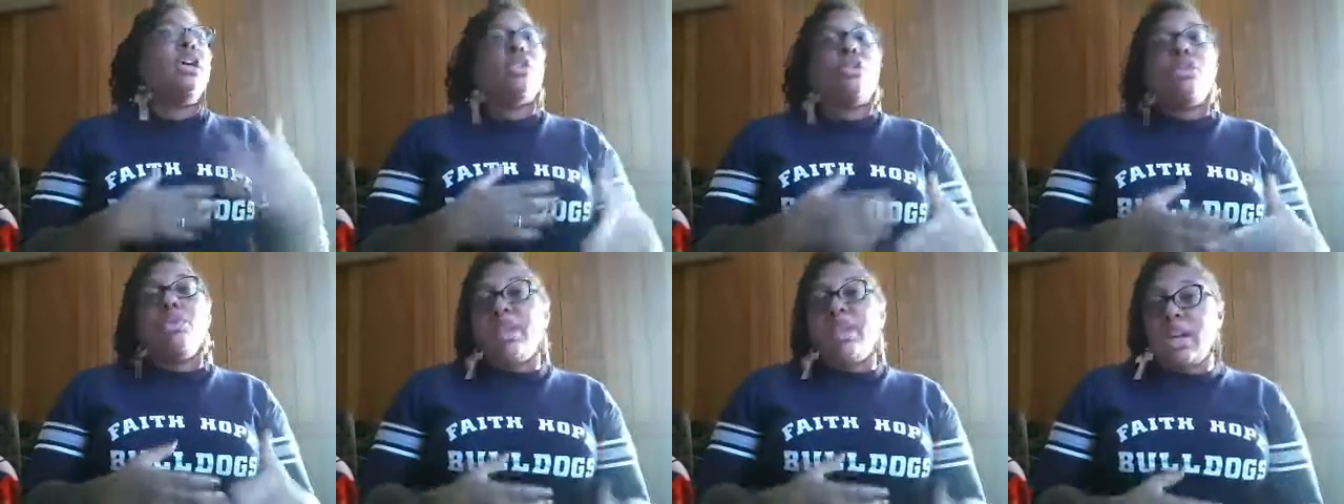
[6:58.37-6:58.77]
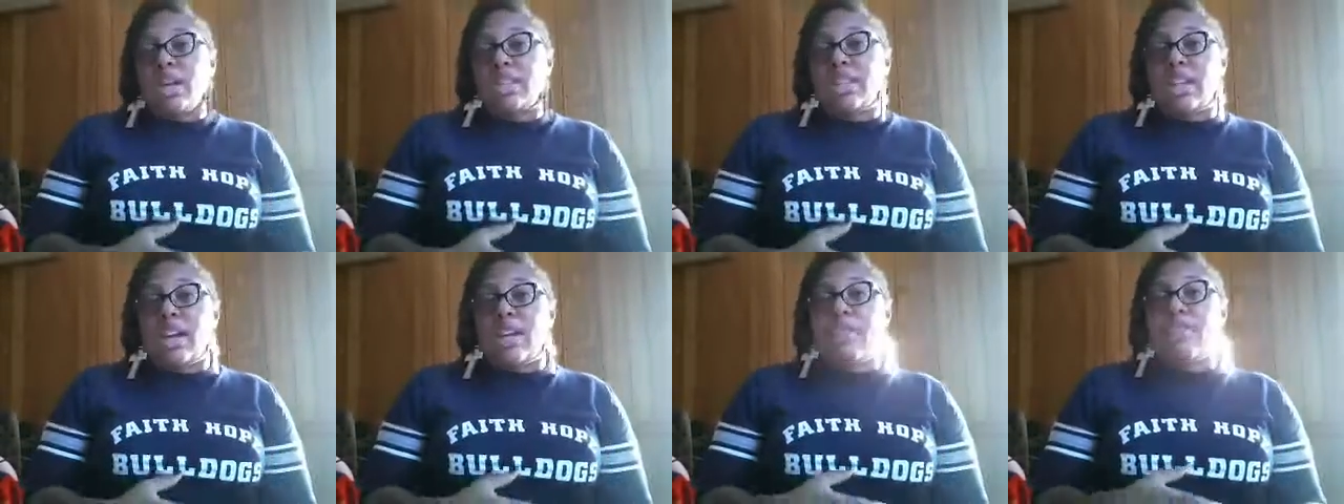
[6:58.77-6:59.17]
through their
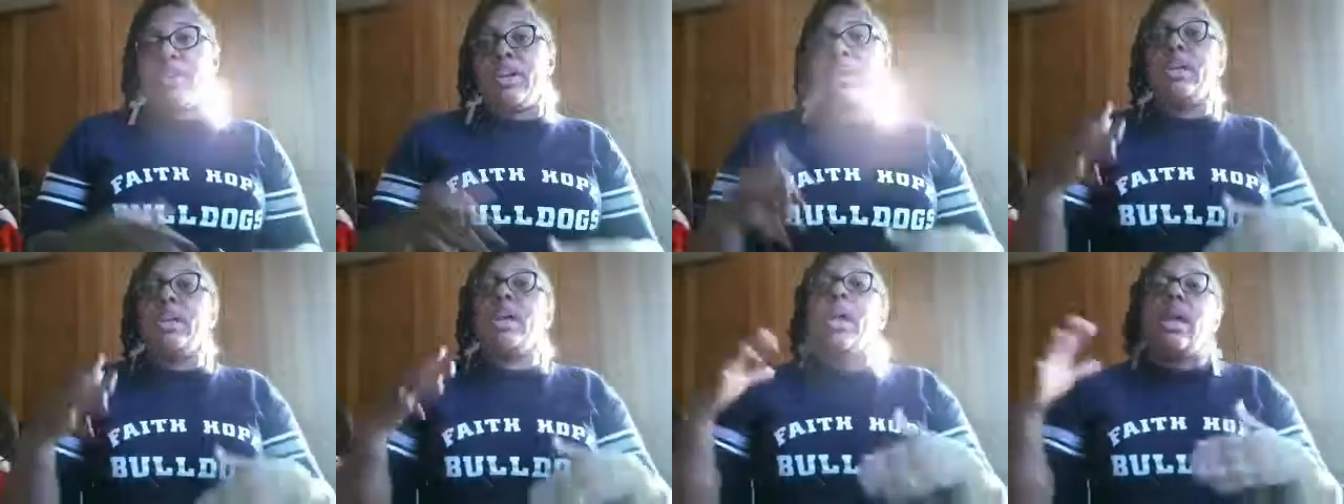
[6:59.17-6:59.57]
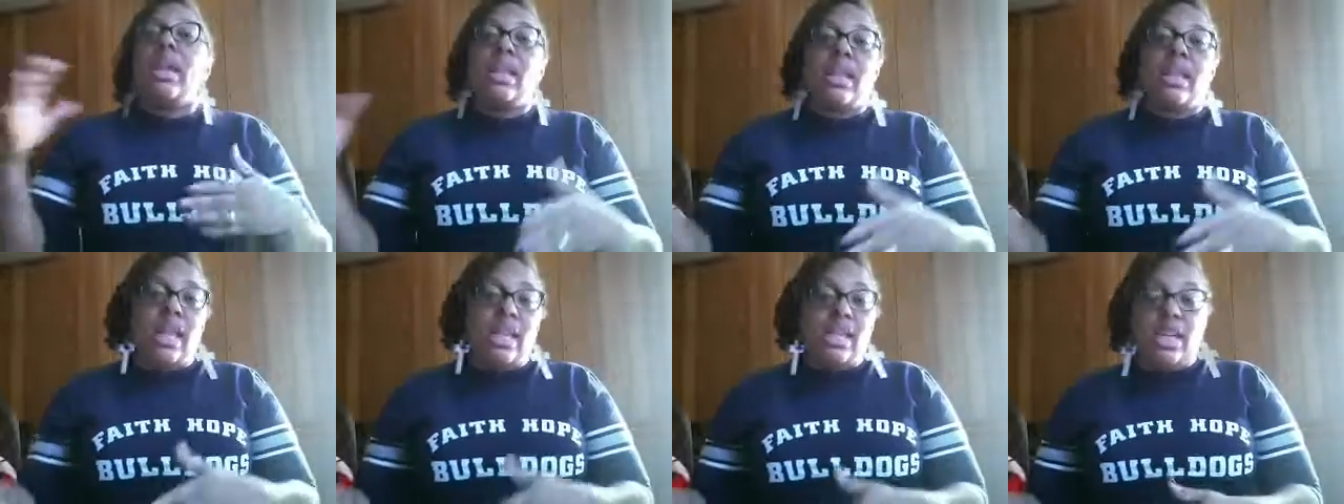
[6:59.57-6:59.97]
suffering,
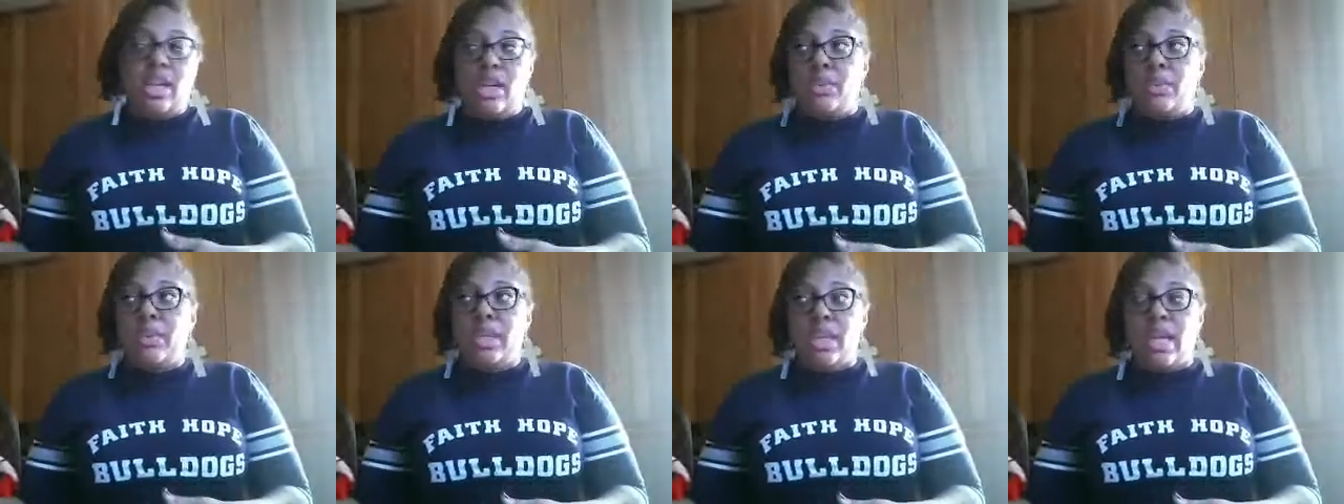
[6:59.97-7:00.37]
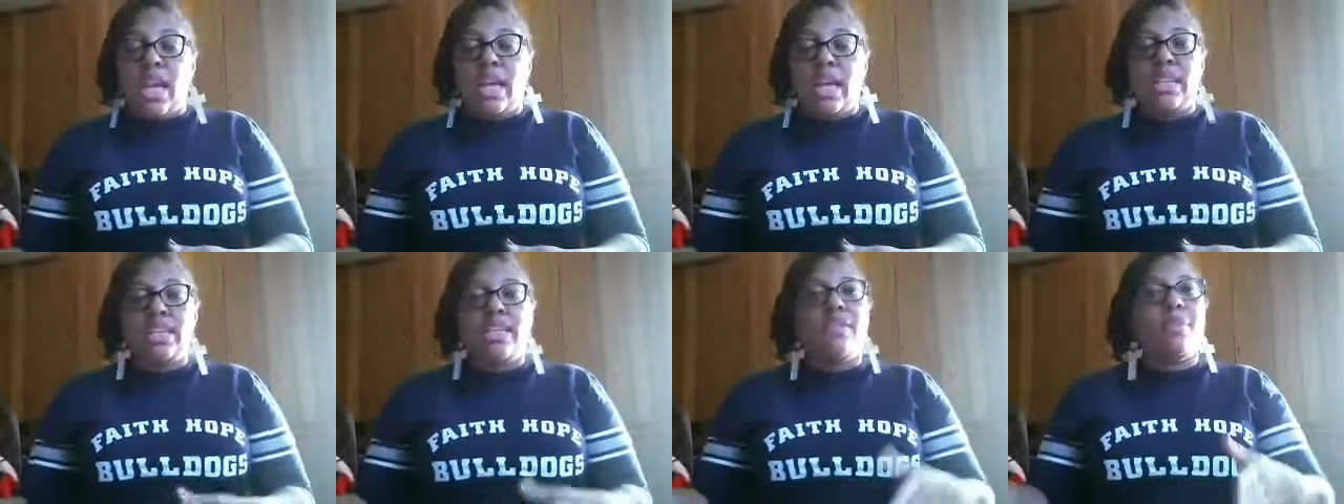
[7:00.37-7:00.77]
that deal with the
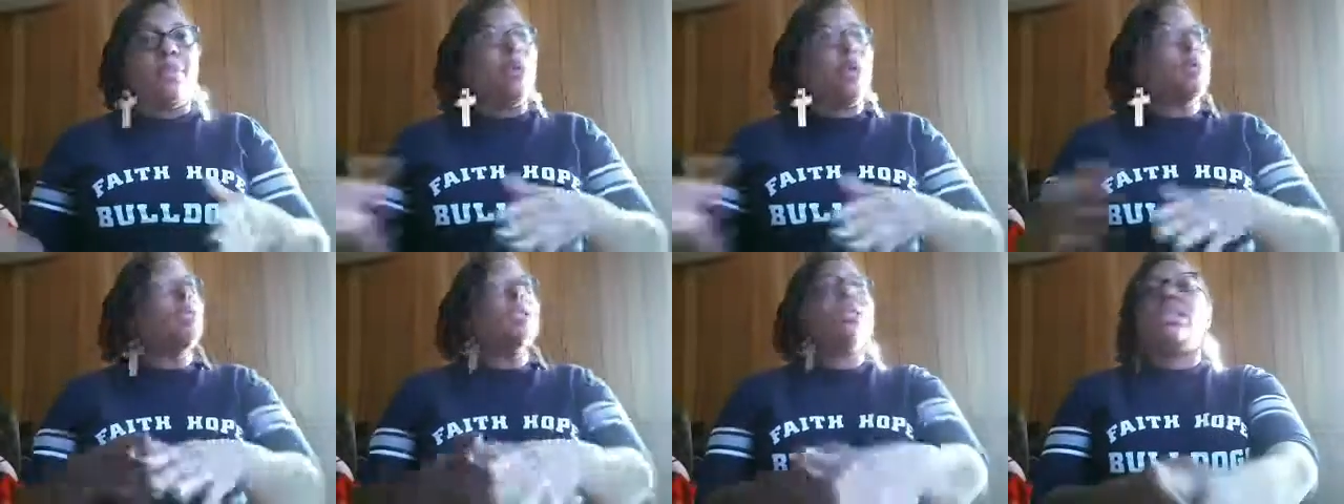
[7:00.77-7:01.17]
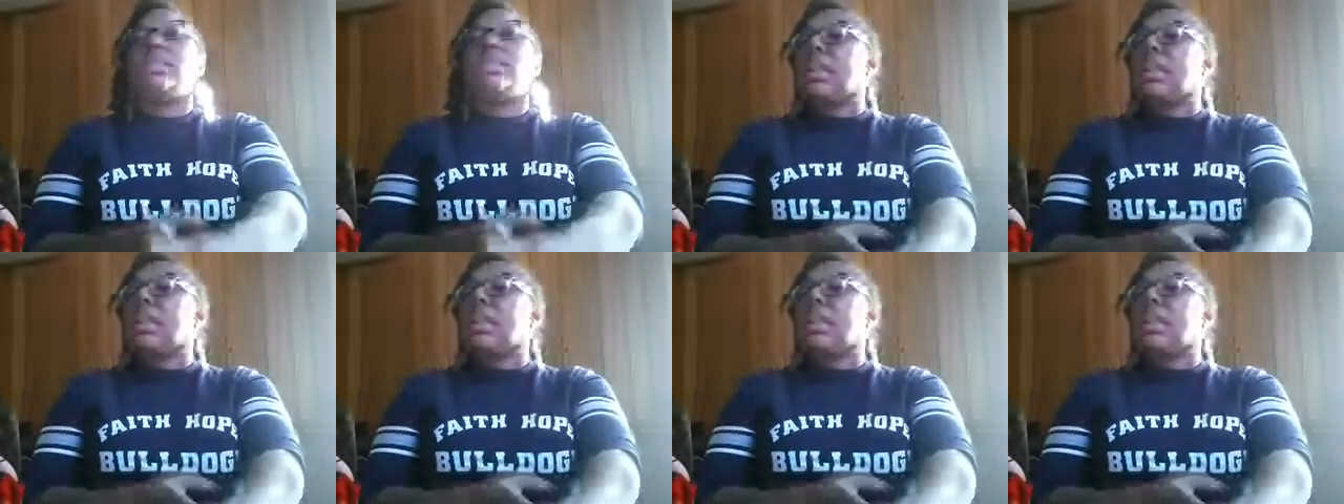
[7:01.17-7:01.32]
negative emotions,